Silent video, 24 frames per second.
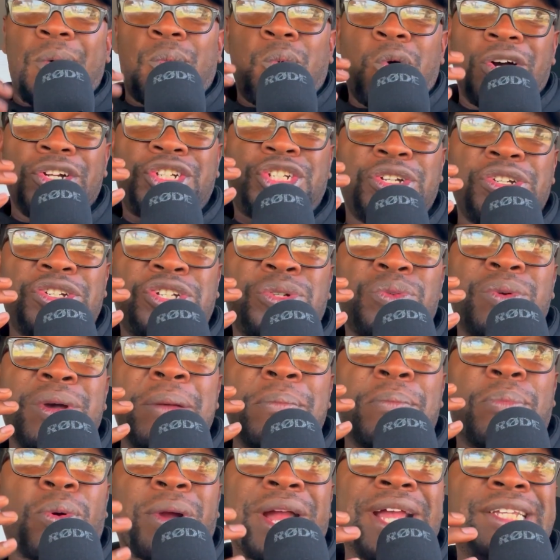I want you to
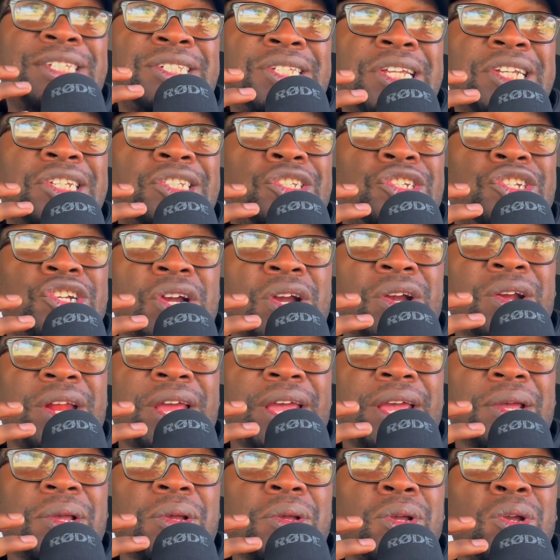embrace this
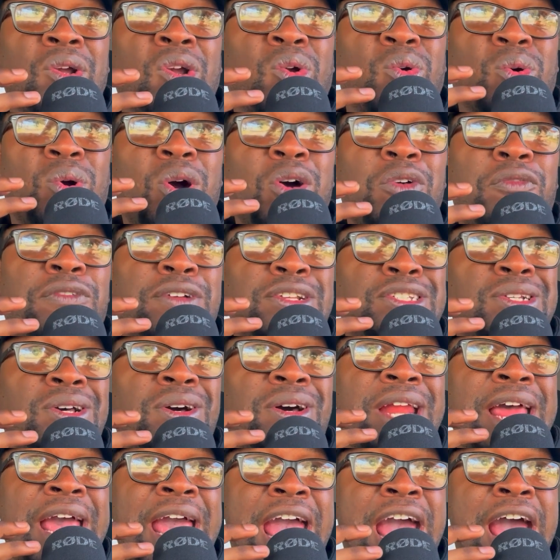journey. Growth is
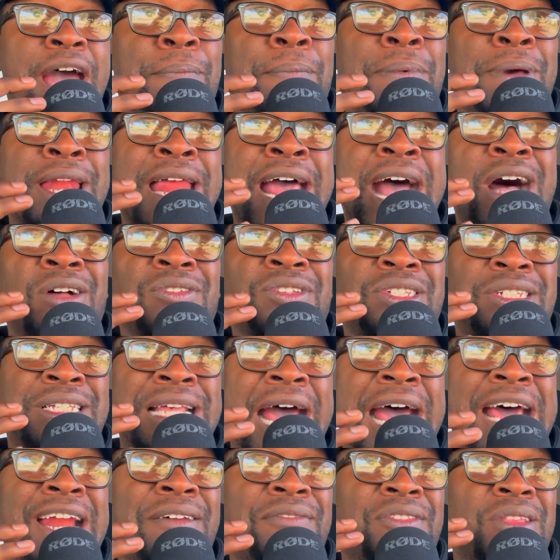going to happen
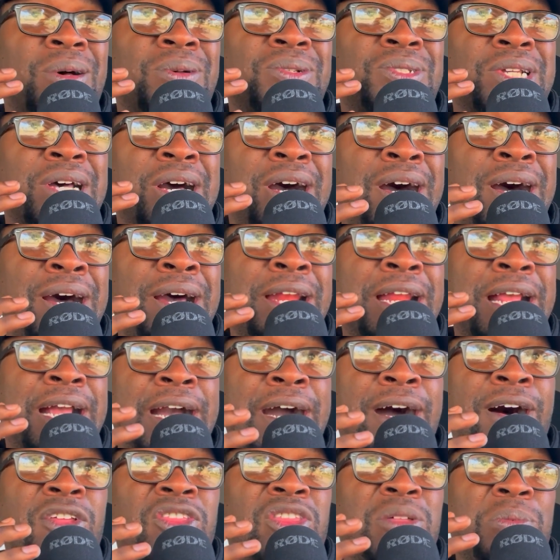outside of those
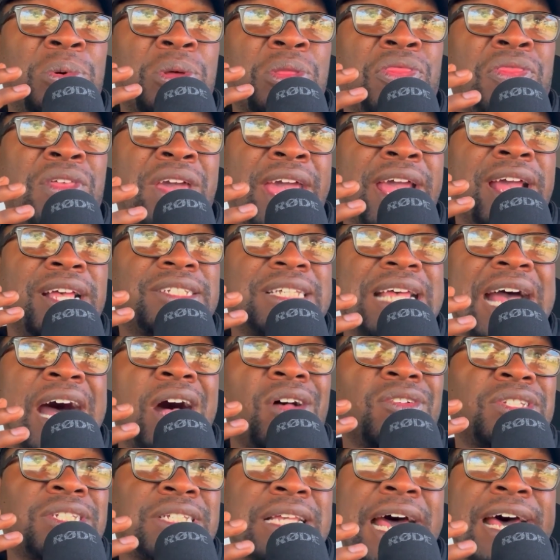uncomfortable things,
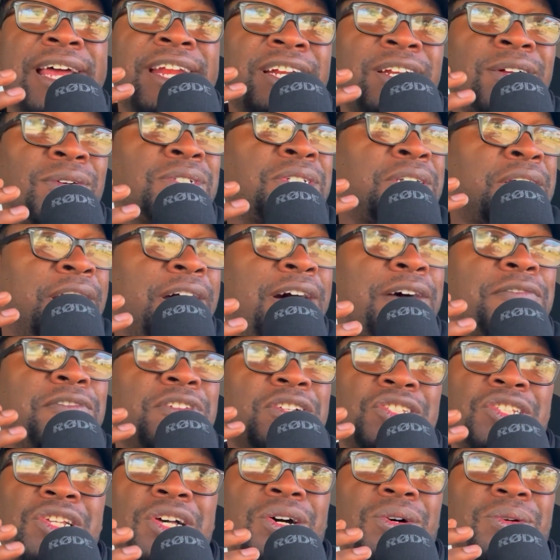outside of those
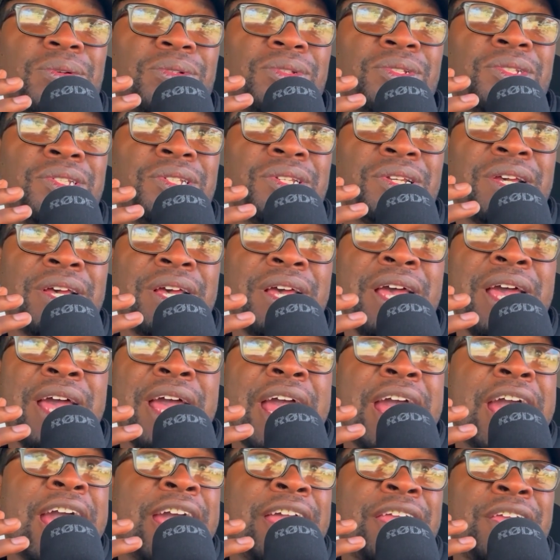comfort zones.
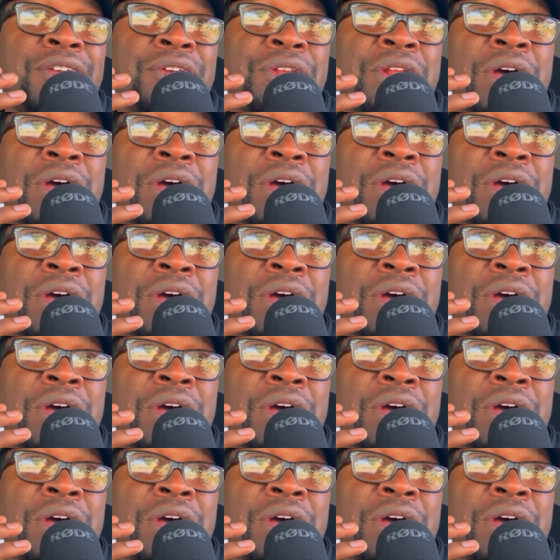And